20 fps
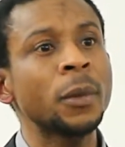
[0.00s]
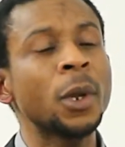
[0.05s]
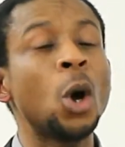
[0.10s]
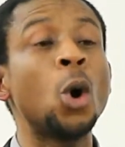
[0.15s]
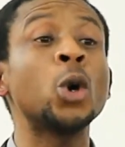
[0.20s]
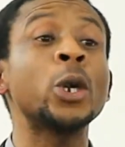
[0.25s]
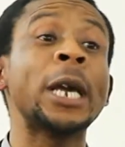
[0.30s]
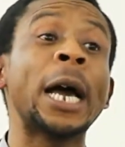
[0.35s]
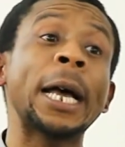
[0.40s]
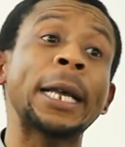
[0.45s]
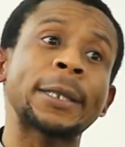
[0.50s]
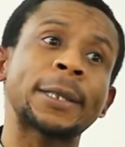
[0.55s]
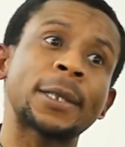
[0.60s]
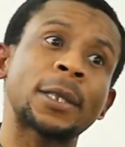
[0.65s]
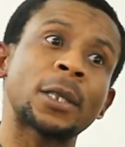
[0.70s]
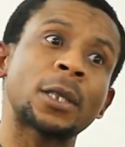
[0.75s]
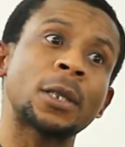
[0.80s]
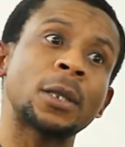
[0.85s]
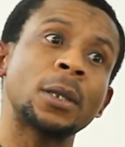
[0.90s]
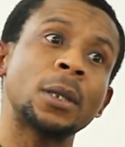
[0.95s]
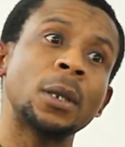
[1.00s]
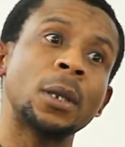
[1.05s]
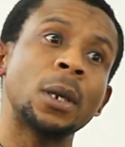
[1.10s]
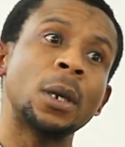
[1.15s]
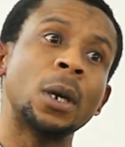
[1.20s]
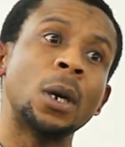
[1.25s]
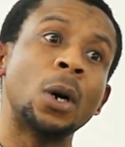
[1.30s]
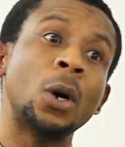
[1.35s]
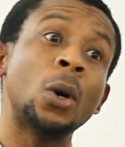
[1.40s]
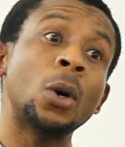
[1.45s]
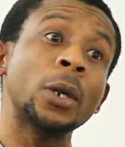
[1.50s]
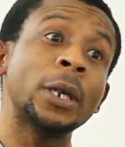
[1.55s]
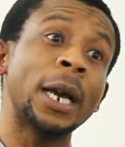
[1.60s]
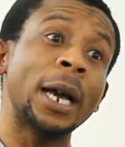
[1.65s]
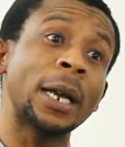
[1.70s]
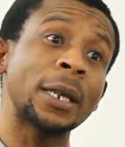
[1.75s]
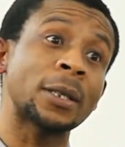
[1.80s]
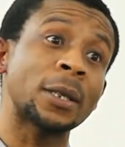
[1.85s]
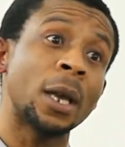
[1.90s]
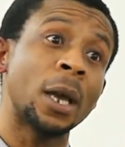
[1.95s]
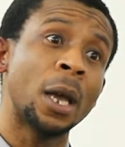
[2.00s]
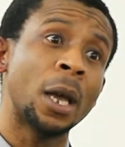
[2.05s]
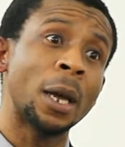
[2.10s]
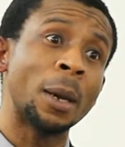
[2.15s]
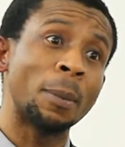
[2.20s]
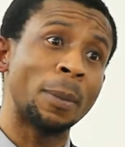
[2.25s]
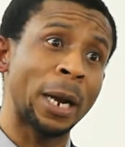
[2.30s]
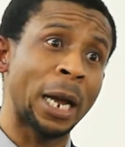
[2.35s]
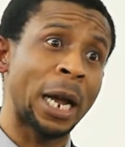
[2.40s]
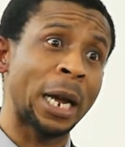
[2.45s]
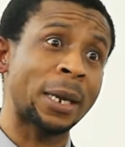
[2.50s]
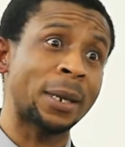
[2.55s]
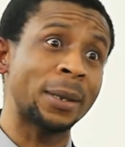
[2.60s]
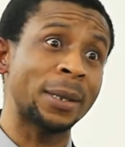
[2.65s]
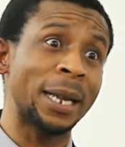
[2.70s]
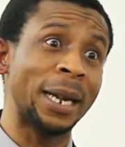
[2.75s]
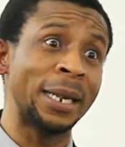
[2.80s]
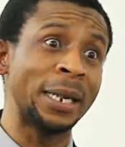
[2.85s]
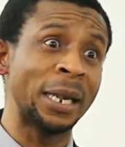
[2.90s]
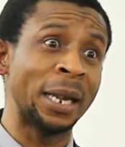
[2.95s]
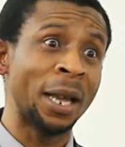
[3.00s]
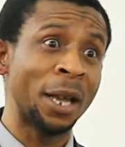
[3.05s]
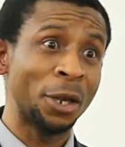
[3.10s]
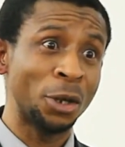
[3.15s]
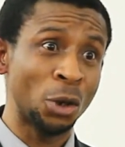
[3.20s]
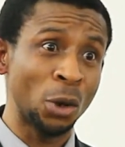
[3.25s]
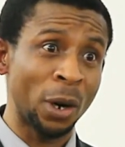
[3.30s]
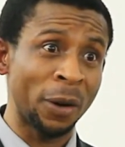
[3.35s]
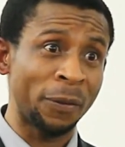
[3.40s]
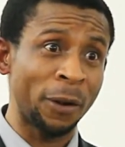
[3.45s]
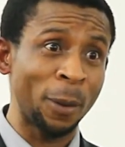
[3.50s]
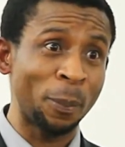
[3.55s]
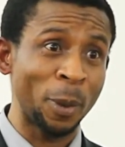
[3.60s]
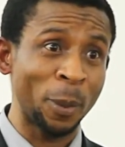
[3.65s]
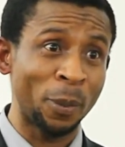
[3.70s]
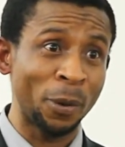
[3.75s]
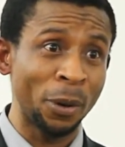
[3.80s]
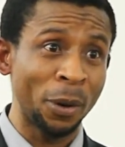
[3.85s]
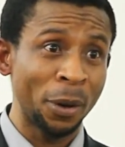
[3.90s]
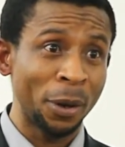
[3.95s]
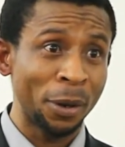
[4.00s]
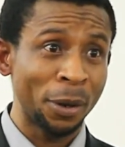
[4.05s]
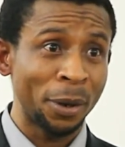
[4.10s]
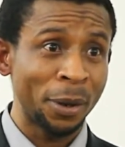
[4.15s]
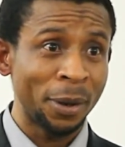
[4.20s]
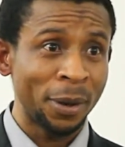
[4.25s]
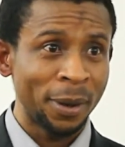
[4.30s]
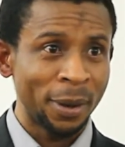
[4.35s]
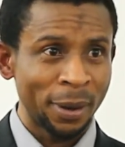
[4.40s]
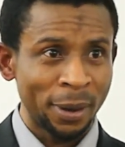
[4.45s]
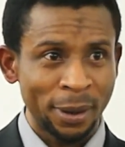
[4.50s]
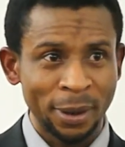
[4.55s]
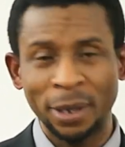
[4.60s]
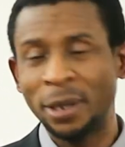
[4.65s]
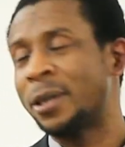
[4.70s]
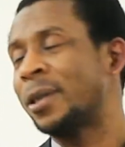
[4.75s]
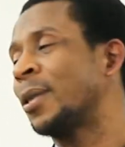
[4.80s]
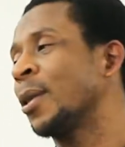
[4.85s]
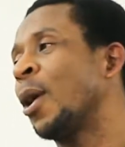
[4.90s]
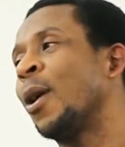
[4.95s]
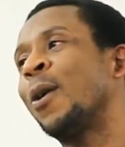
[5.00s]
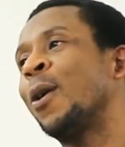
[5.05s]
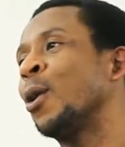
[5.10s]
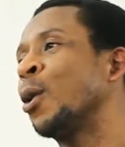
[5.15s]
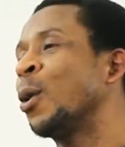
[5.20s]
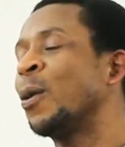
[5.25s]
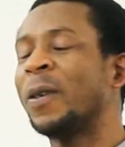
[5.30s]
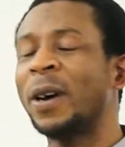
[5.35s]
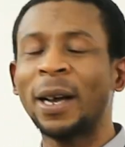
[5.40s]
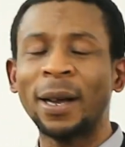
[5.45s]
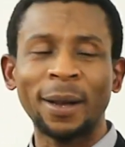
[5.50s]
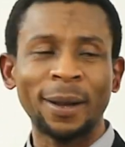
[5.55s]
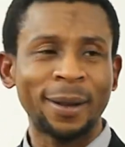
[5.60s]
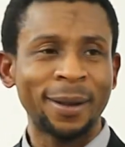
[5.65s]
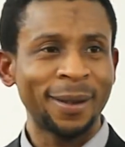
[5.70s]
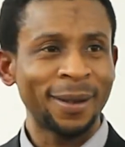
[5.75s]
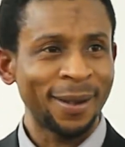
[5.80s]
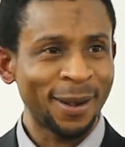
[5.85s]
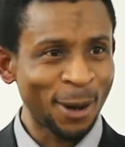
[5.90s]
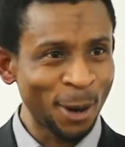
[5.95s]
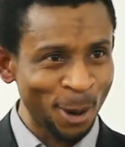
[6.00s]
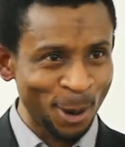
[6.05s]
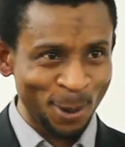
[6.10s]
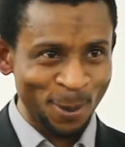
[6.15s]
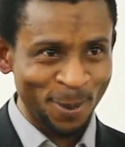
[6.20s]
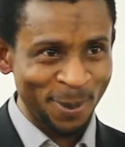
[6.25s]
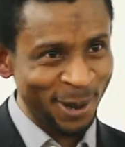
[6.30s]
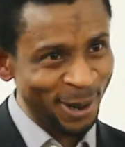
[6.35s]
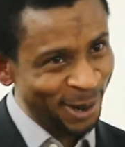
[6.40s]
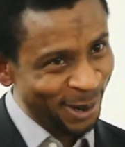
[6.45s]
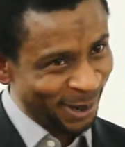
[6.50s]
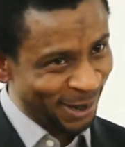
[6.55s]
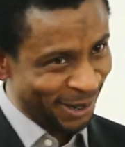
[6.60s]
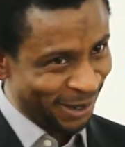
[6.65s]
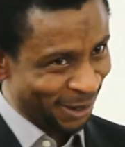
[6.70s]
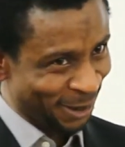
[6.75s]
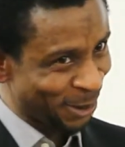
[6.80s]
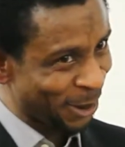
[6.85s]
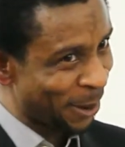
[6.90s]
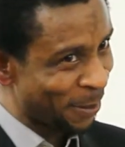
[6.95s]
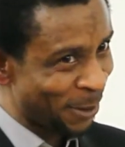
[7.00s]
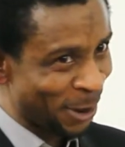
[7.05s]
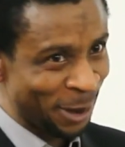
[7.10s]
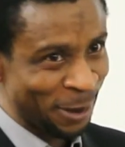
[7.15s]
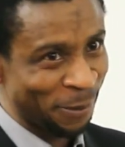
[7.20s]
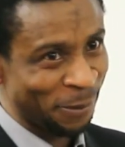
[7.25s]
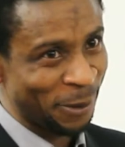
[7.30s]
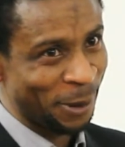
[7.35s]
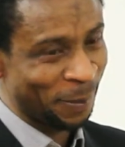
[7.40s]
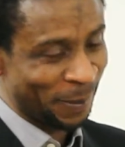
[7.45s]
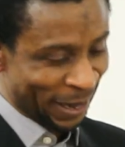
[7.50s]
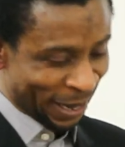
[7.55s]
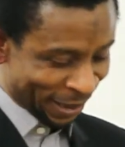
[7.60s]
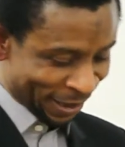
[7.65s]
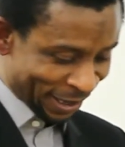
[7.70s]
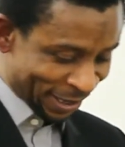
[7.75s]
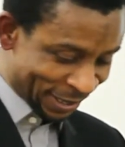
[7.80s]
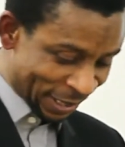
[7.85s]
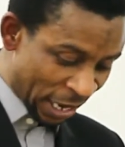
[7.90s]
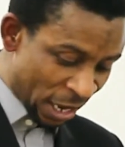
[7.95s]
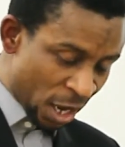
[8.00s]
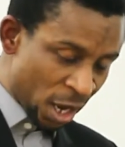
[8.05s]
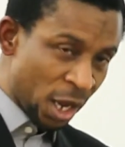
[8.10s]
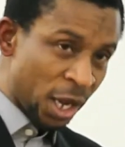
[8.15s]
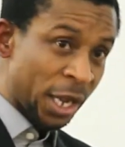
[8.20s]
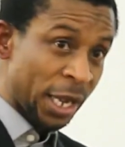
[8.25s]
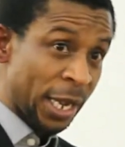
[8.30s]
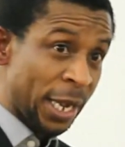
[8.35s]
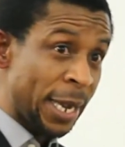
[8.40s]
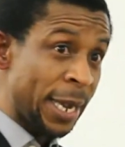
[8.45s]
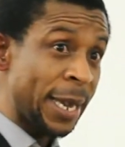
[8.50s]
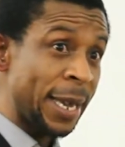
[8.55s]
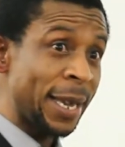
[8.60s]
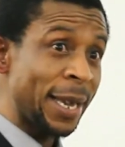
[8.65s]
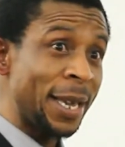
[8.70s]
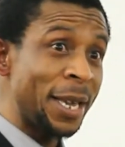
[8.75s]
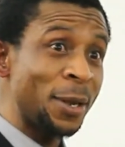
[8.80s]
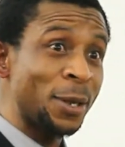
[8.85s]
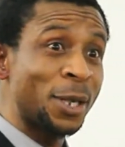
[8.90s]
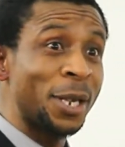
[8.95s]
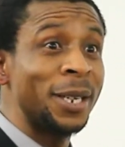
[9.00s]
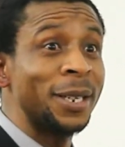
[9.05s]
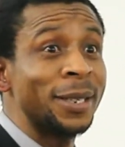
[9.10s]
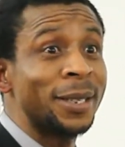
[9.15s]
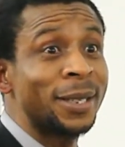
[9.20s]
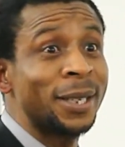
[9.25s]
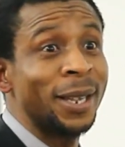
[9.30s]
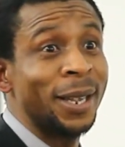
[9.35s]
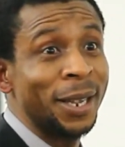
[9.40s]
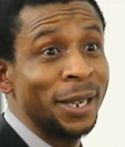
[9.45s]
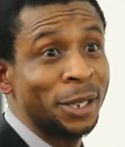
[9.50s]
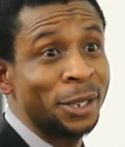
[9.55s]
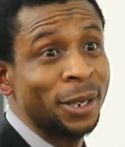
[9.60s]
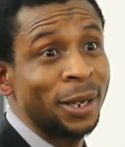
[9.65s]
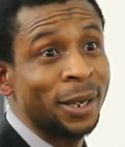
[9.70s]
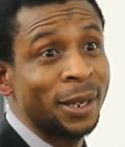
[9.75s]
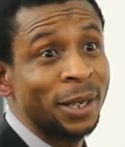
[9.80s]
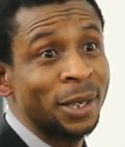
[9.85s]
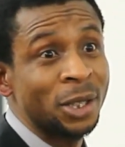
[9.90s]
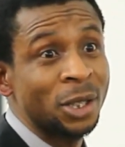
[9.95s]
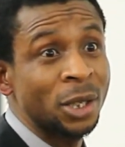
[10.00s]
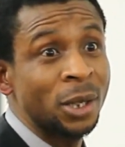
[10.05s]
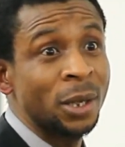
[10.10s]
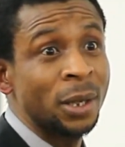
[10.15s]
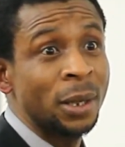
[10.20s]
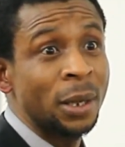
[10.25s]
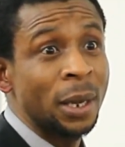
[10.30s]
Oh yes. Barack Ghani, you of all people, it's all over. Come on, you are more informed than this. He isn't a Turkish.